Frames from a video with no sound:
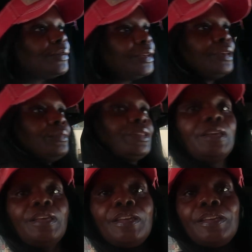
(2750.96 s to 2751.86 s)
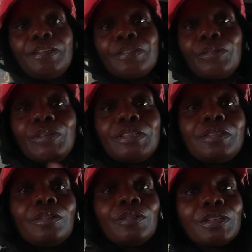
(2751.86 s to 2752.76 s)
out here with their heads on
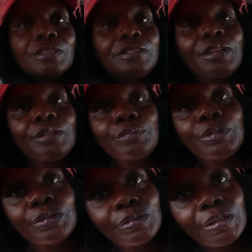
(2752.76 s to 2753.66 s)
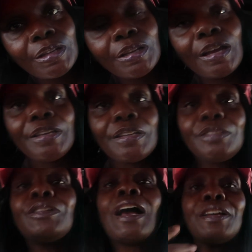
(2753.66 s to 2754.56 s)
the on the steering wheel i guess
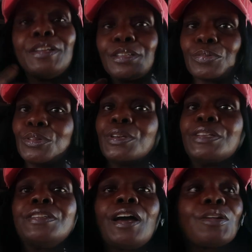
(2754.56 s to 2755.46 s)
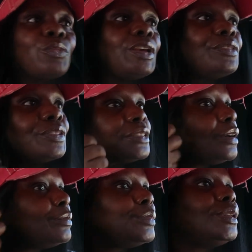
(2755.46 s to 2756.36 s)
you know how it is when you get tired of waiting for
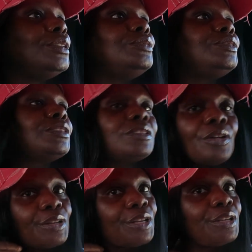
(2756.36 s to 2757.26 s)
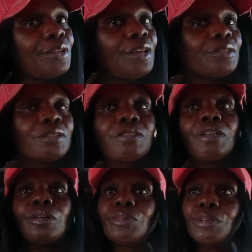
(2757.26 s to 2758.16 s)
something and you just start laying your head on
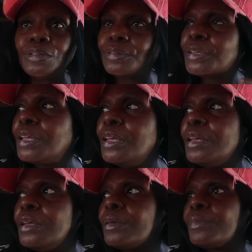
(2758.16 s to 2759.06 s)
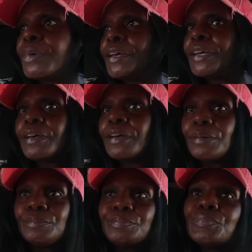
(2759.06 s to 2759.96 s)
steering wheel but
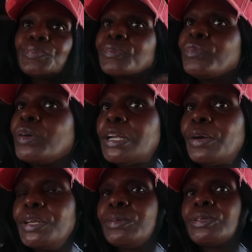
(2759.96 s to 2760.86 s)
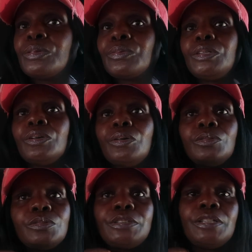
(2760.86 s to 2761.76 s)
um, when i went up to the
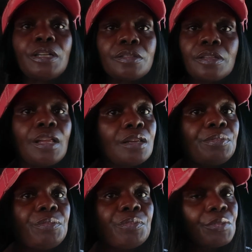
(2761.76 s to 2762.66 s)
window there's a lot of people